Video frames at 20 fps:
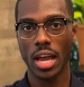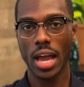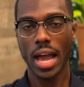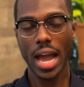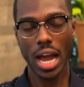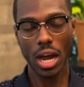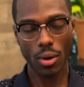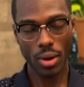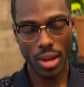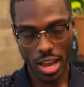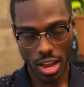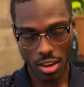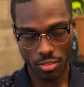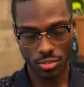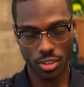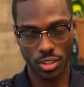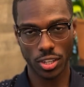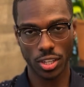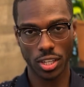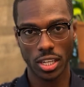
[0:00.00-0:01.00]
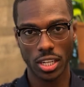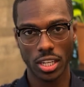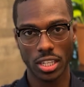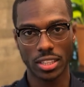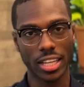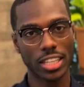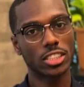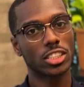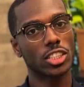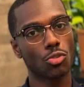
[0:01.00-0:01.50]
However,
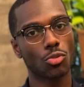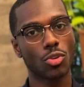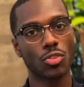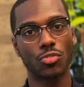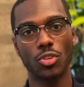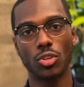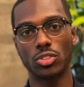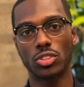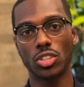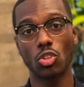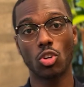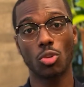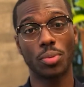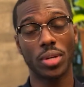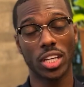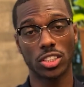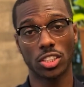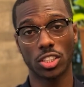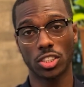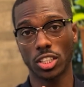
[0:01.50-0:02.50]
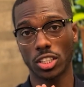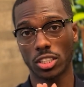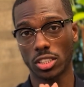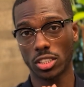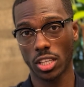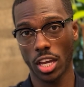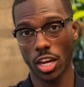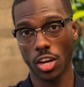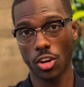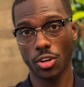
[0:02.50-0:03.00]
they still refuse to do it because they're just
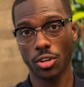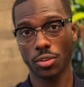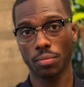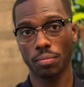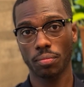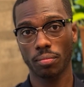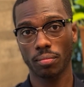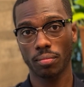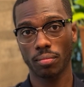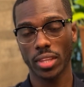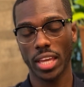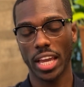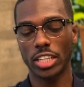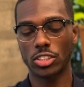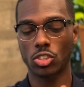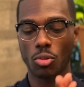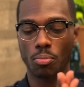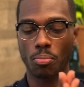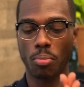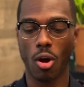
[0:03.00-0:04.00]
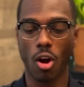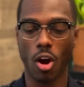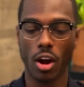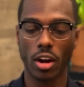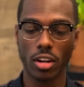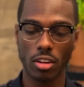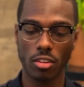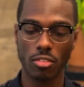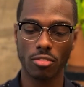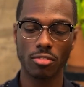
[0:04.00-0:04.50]
scared. And so
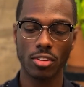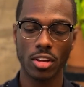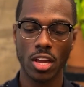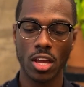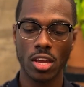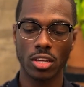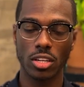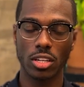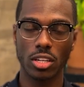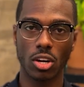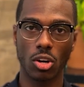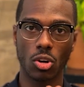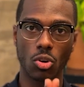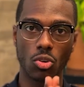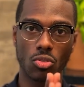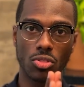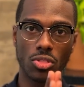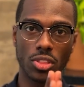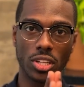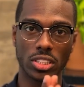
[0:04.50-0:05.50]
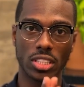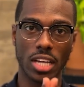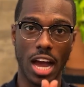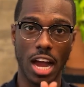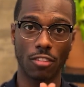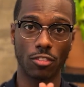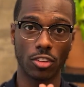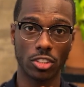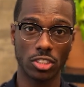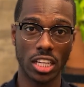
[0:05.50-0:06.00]
part of, this
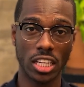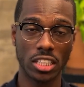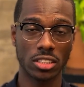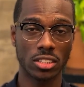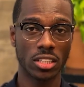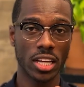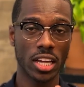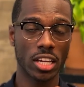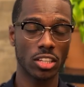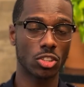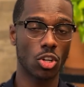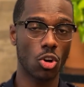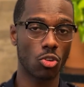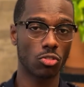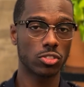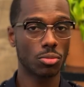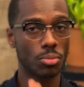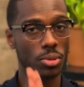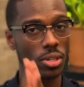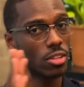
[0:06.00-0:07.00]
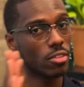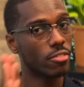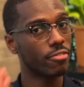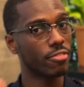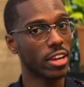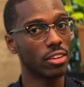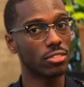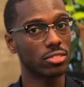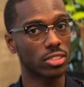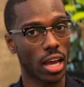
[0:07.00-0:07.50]
conversation is going to be the
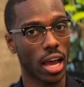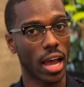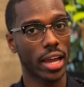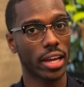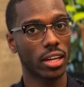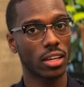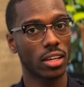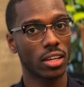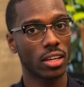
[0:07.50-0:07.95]
faith side.